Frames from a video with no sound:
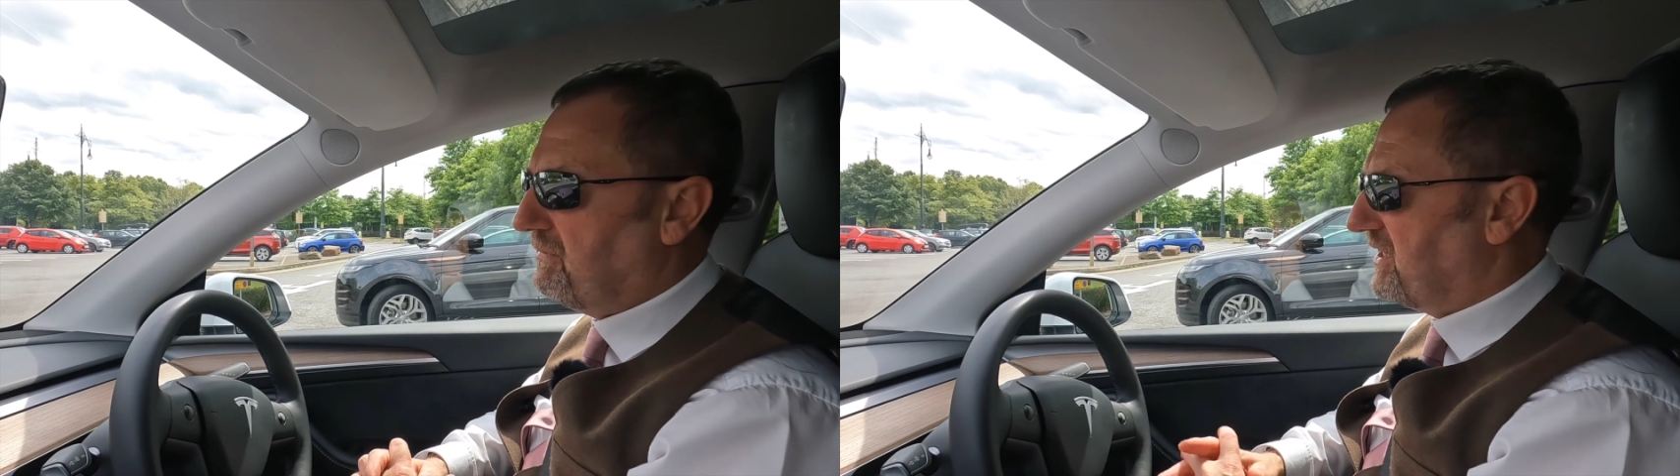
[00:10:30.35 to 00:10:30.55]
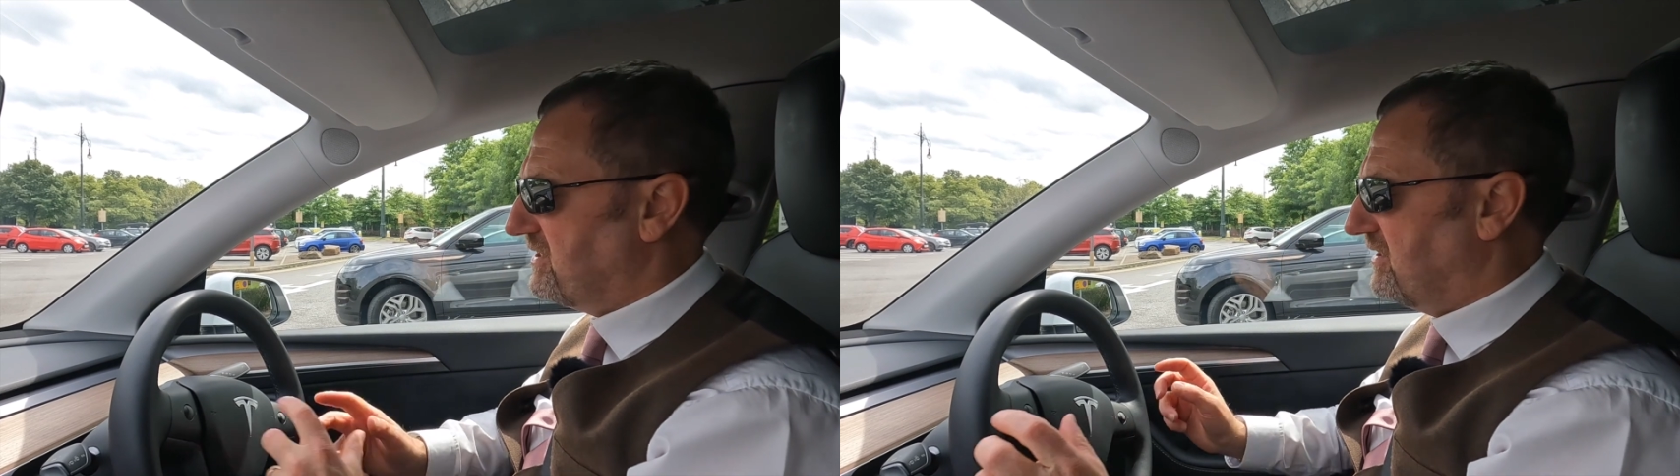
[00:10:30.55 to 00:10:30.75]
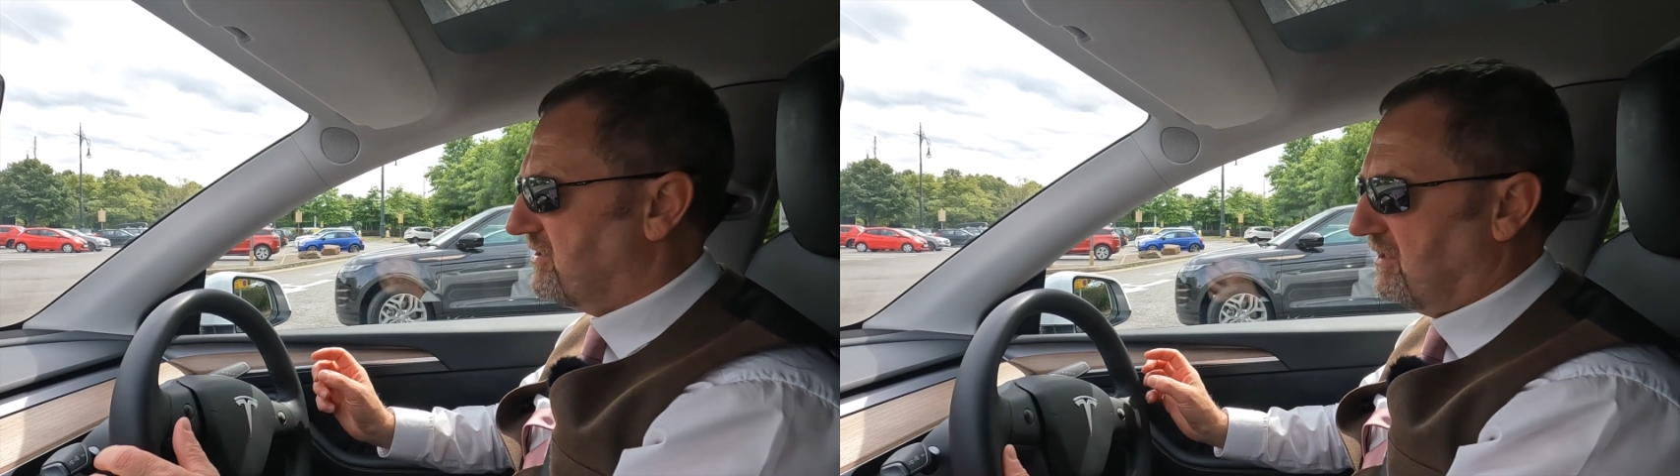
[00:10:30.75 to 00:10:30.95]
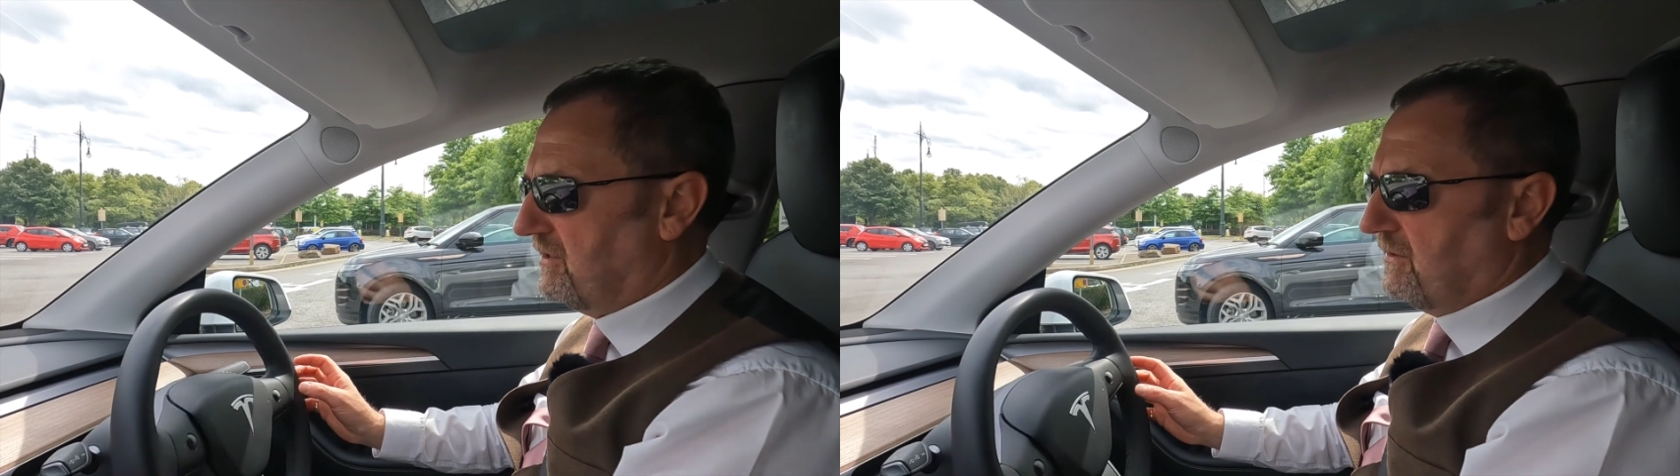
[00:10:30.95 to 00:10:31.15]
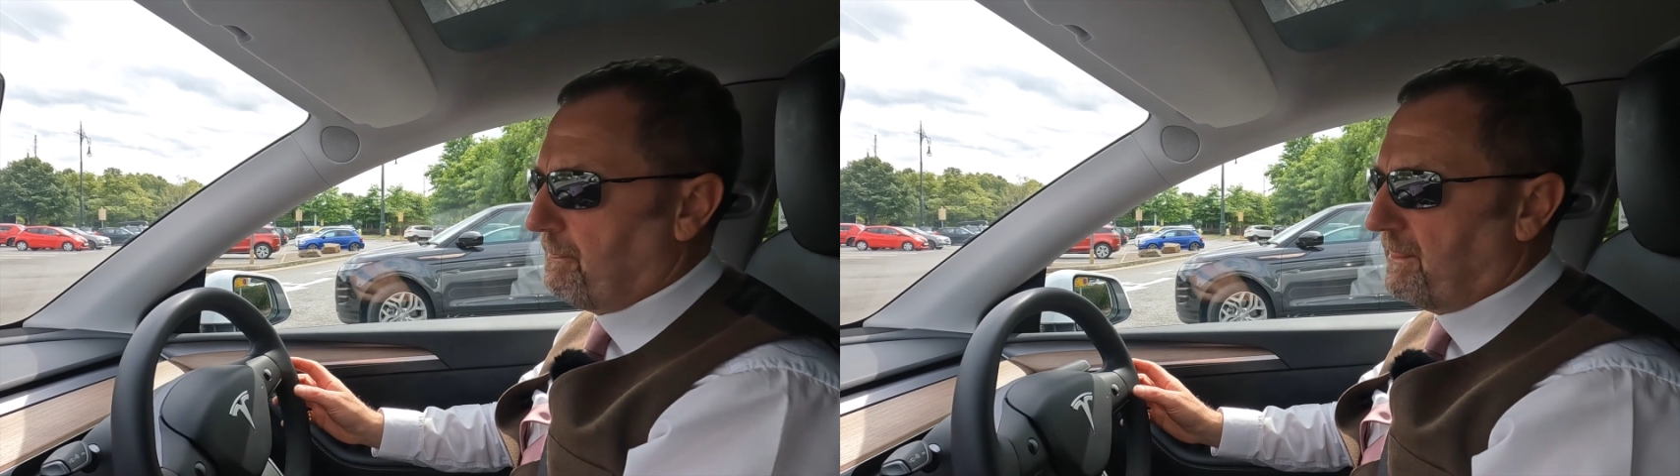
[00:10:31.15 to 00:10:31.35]
makes it
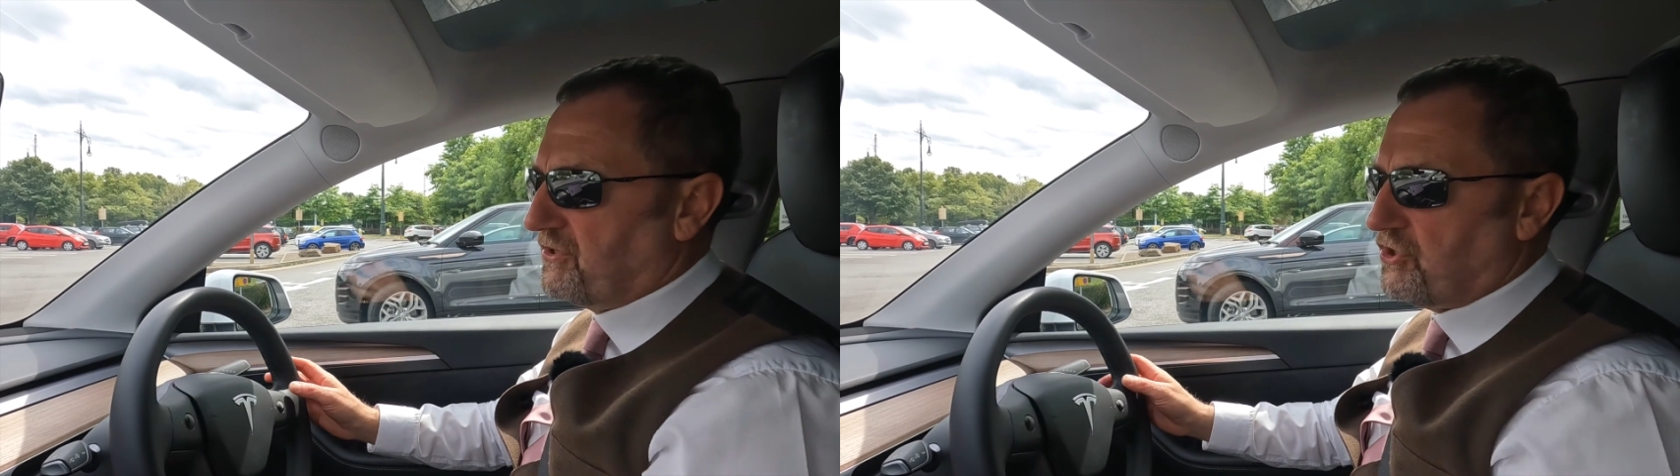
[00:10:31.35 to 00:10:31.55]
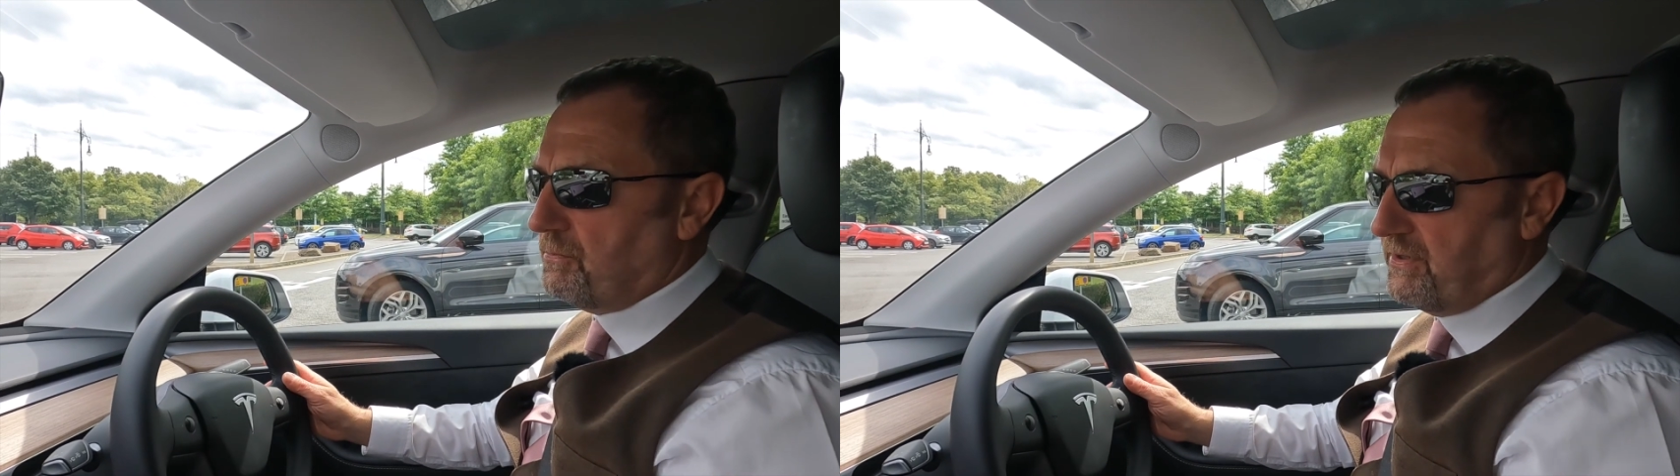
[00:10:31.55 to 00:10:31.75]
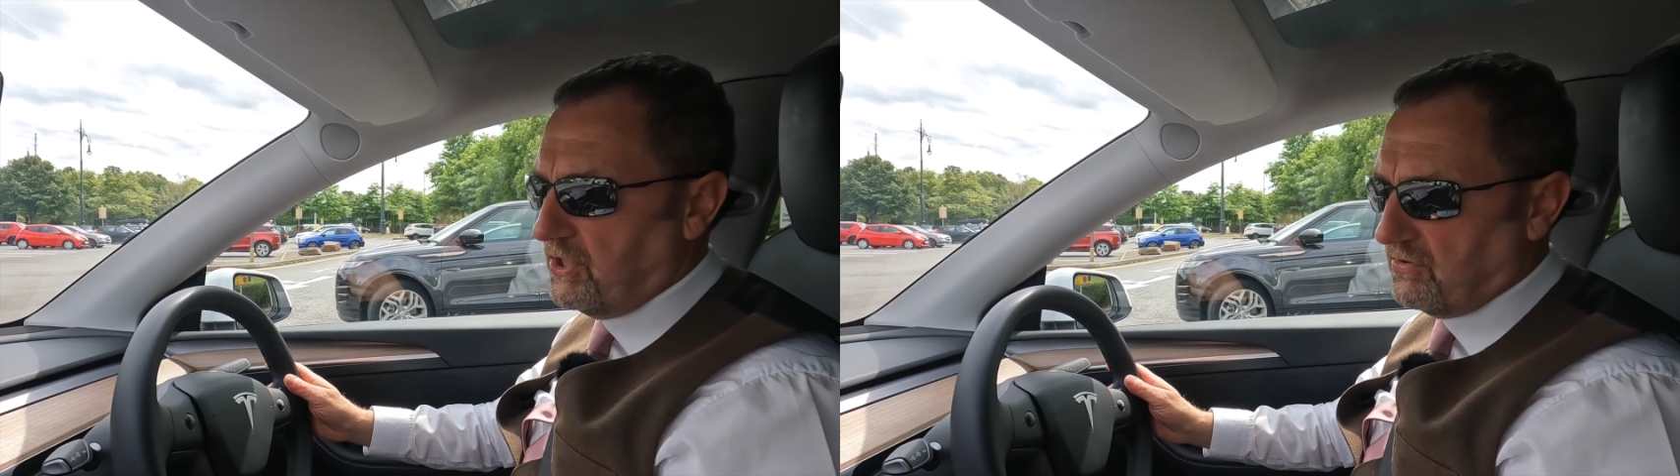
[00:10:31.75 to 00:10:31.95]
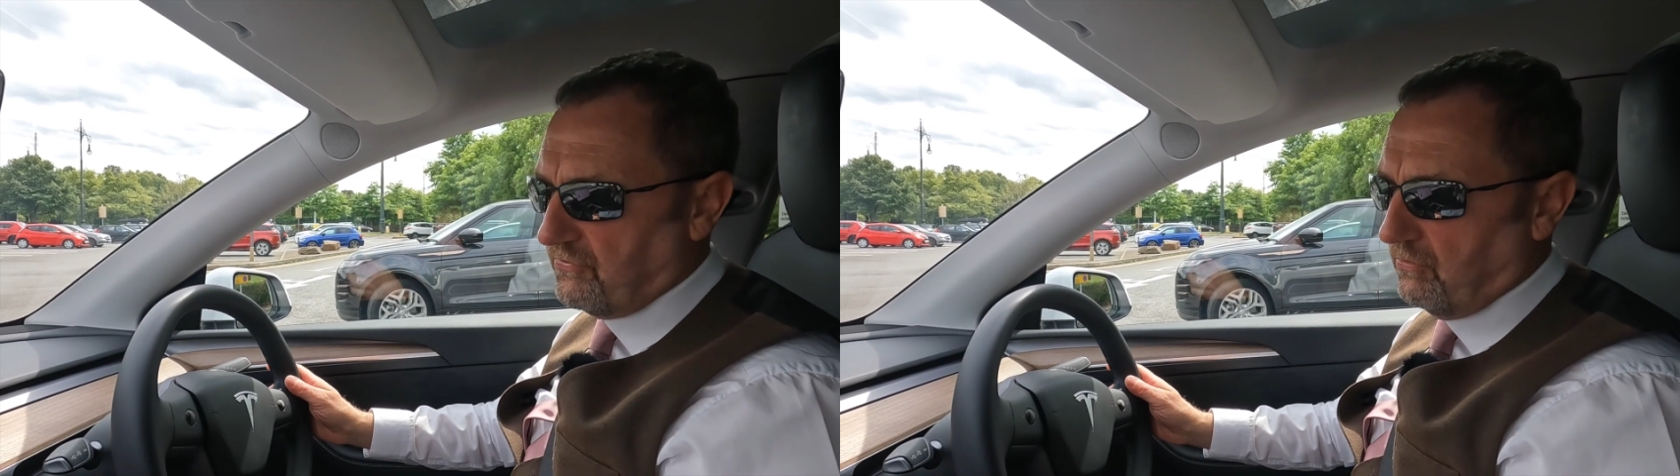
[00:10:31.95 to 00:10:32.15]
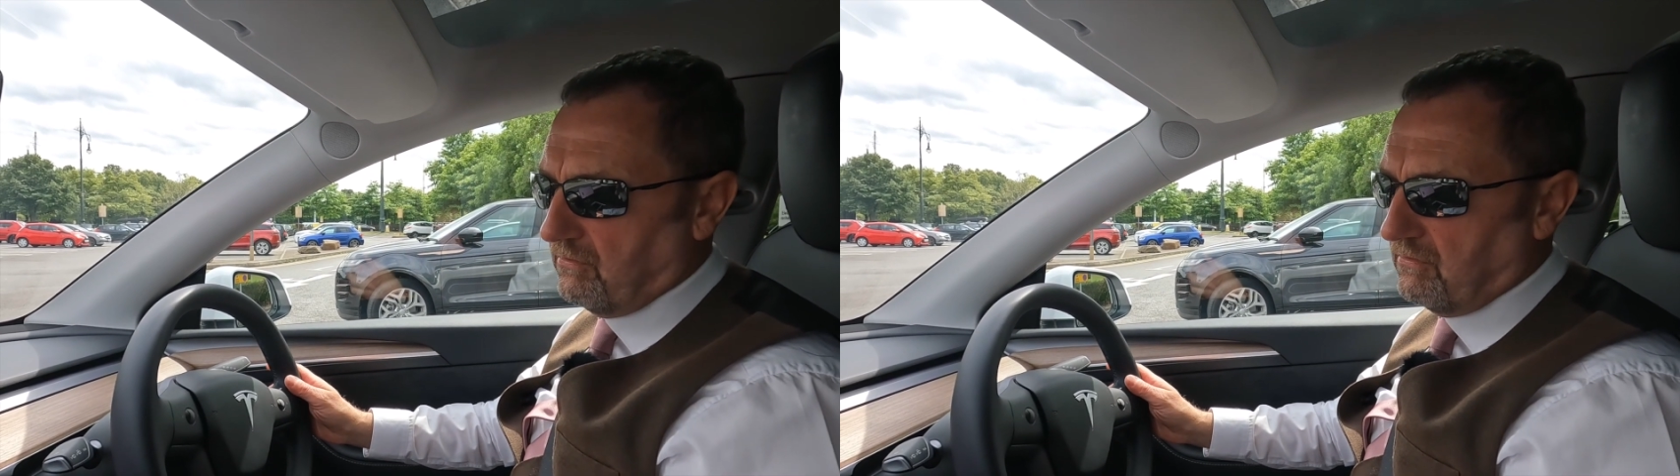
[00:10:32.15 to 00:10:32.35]
a super
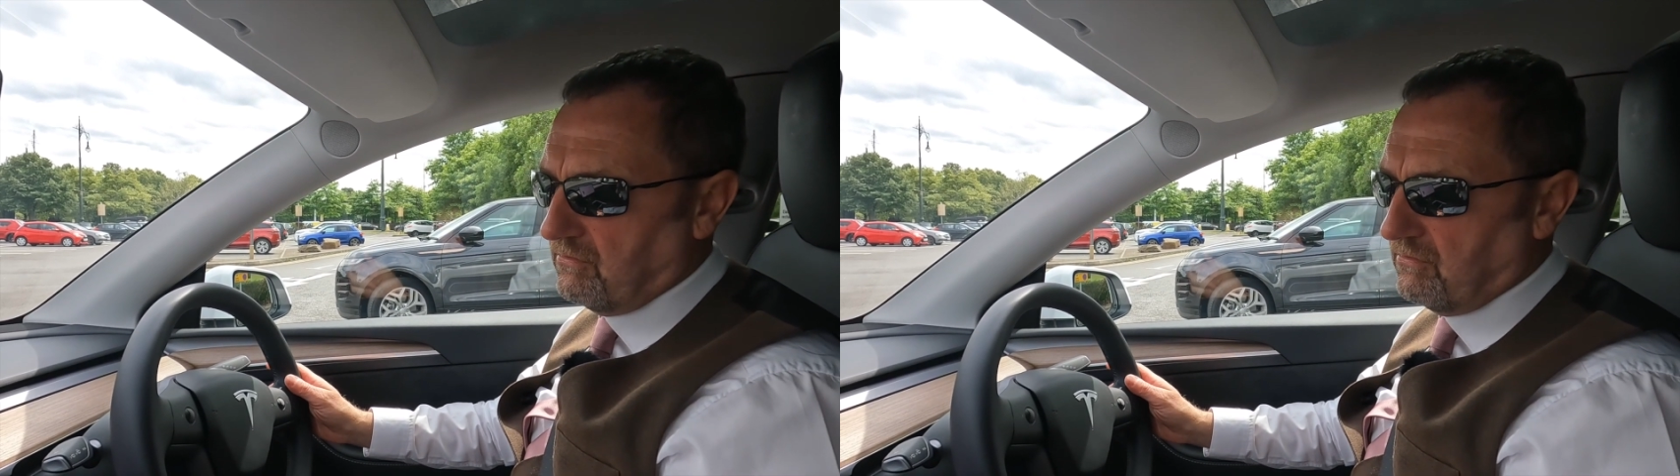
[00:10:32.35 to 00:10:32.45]
useful